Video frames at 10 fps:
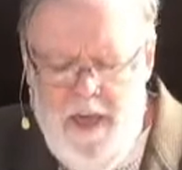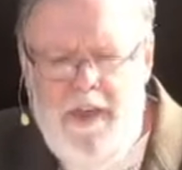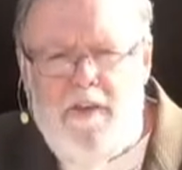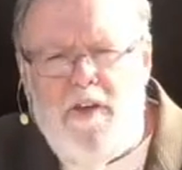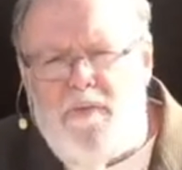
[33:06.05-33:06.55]

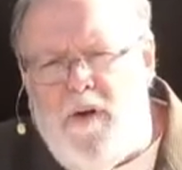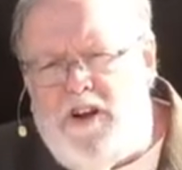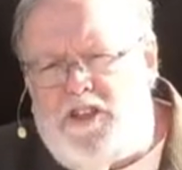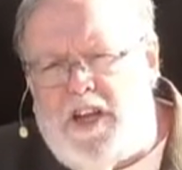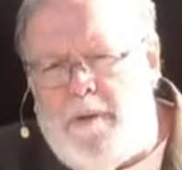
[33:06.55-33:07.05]
the
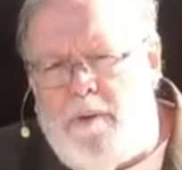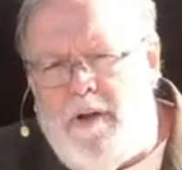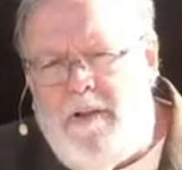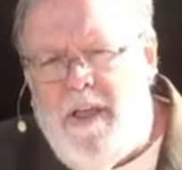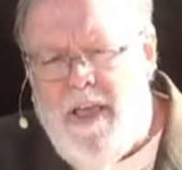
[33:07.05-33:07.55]
first
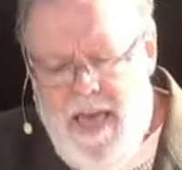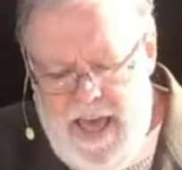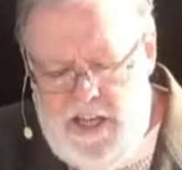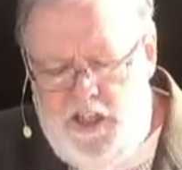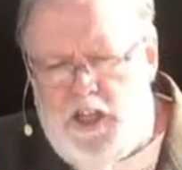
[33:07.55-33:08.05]
temple he
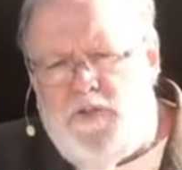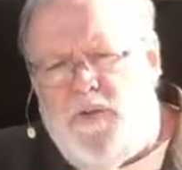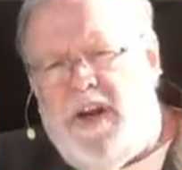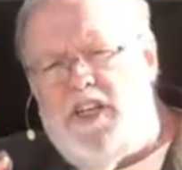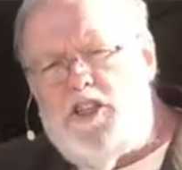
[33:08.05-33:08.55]
just
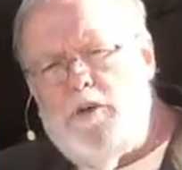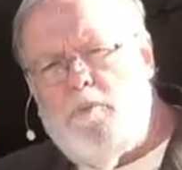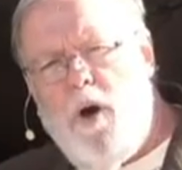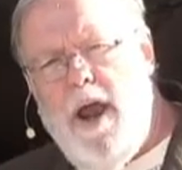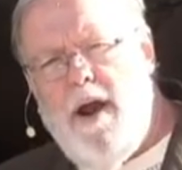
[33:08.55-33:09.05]
finished the
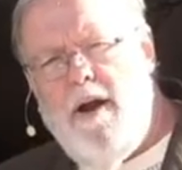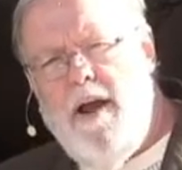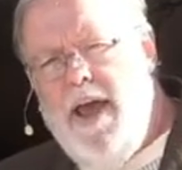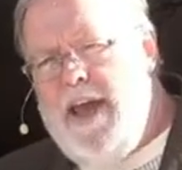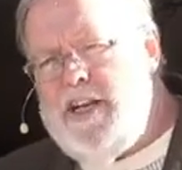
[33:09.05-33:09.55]
prayer,
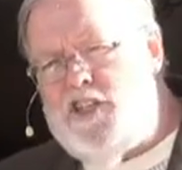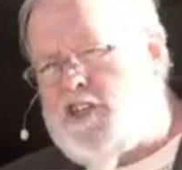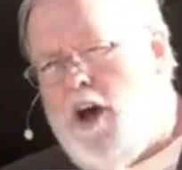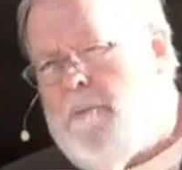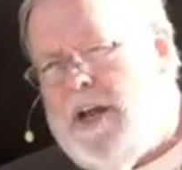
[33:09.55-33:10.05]
and it's
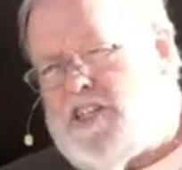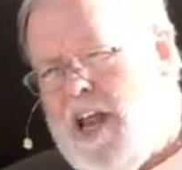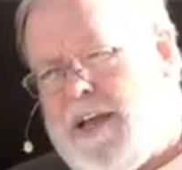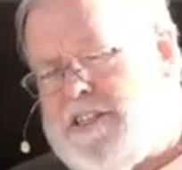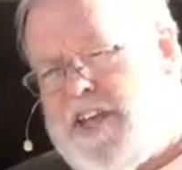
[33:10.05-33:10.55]
so much
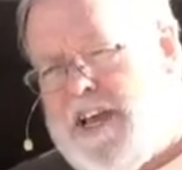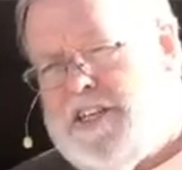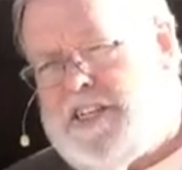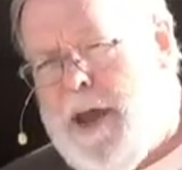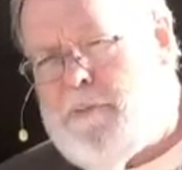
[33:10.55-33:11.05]
like second
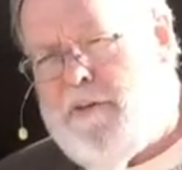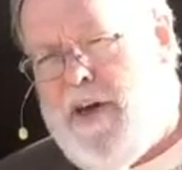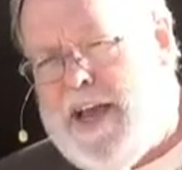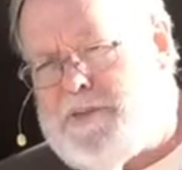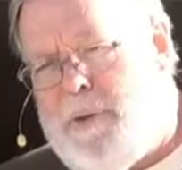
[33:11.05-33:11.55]
chapter of
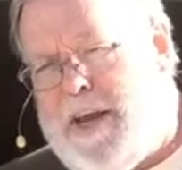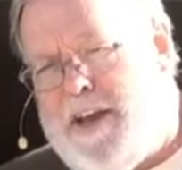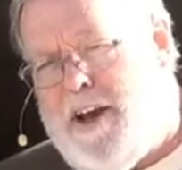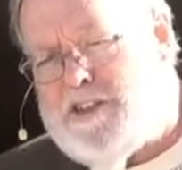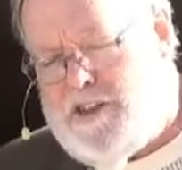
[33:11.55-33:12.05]
Acts Pentecost.